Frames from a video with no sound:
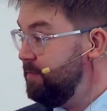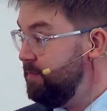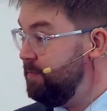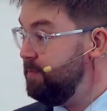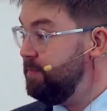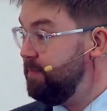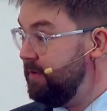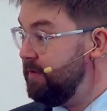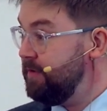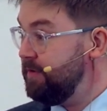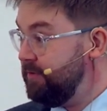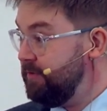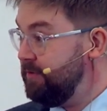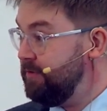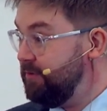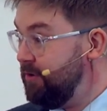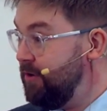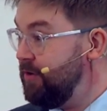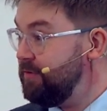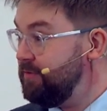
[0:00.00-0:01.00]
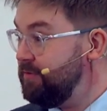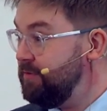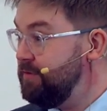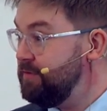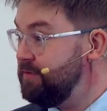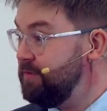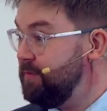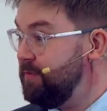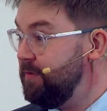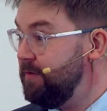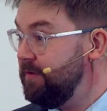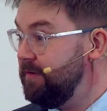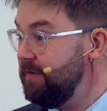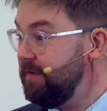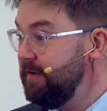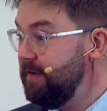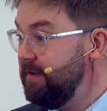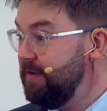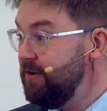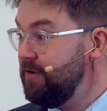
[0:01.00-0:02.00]
but it talks to us about
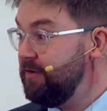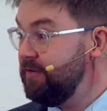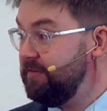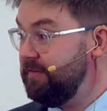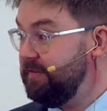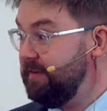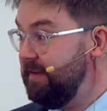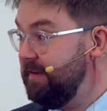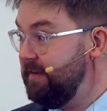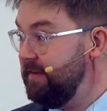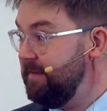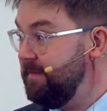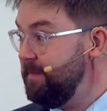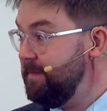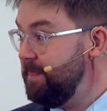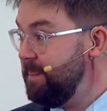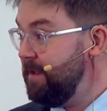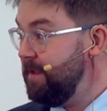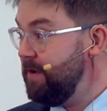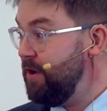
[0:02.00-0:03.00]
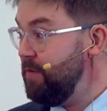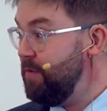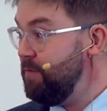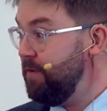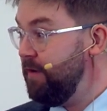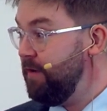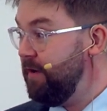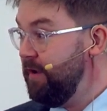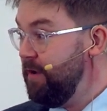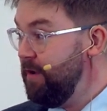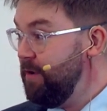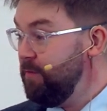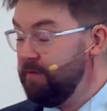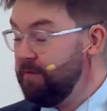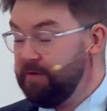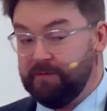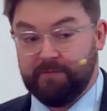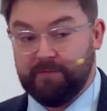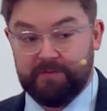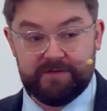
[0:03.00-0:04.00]
our sin and how we're,
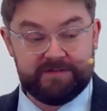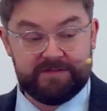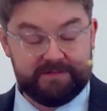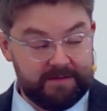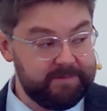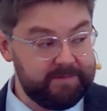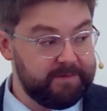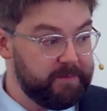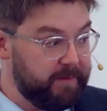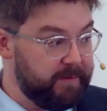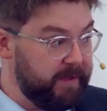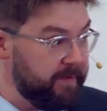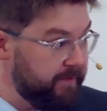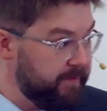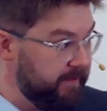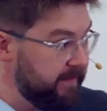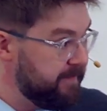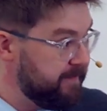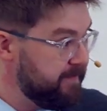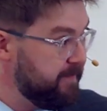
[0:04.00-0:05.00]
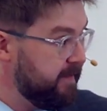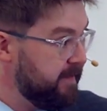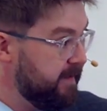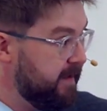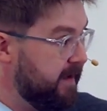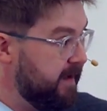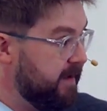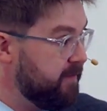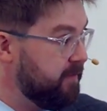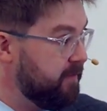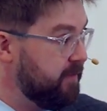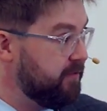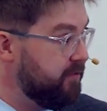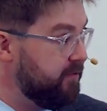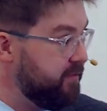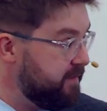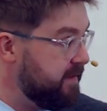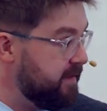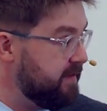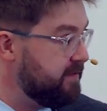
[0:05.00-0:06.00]
we're, we're sinful people and we do
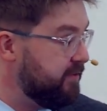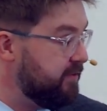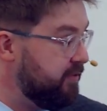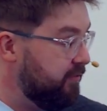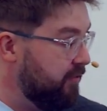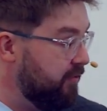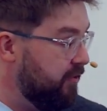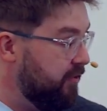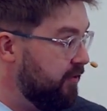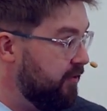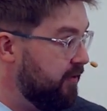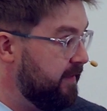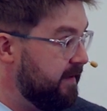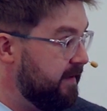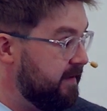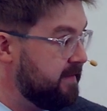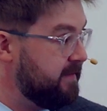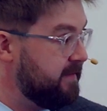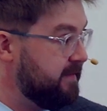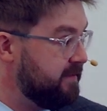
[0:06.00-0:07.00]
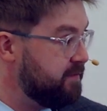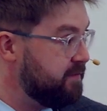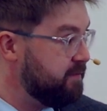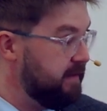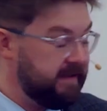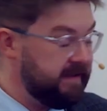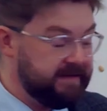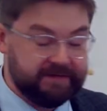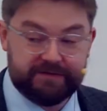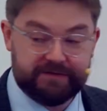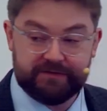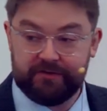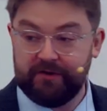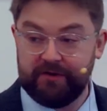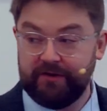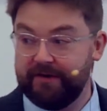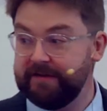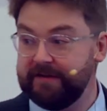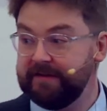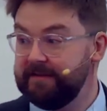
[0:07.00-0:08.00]
things that are wrong and that displeases
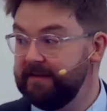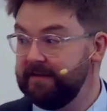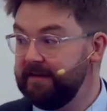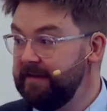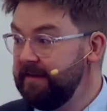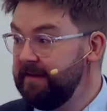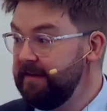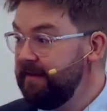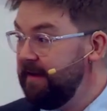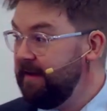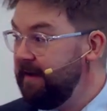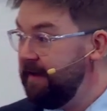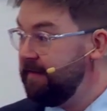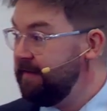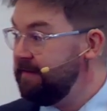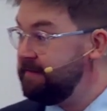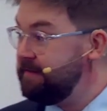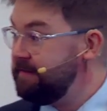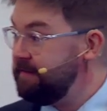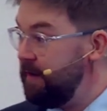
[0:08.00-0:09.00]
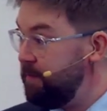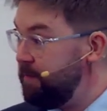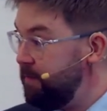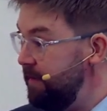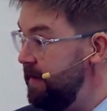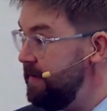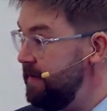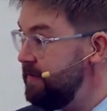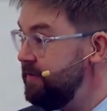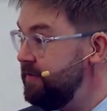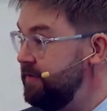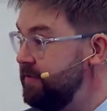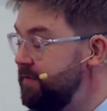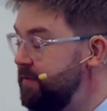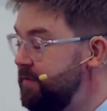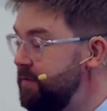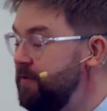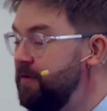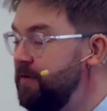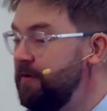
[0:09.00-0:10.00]
God and, and separates us
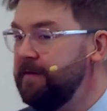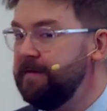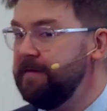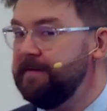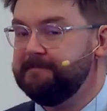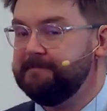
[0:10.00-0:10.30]
from God.